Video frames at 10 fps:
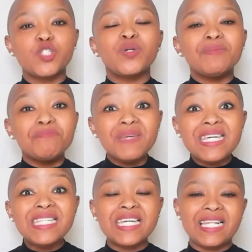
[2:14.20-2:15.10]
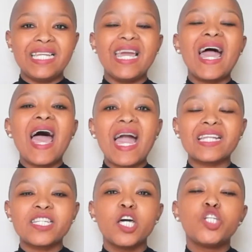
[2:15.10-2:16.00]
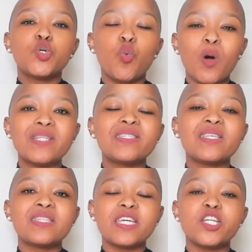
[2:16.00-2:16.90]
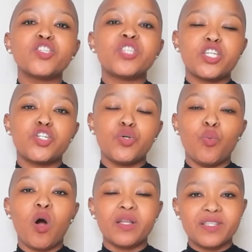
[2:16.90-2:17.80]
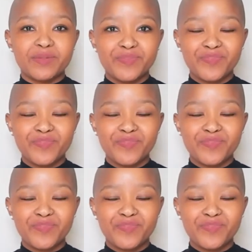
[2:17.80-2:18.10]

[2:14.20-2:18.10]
to immediately act towards the things that you want.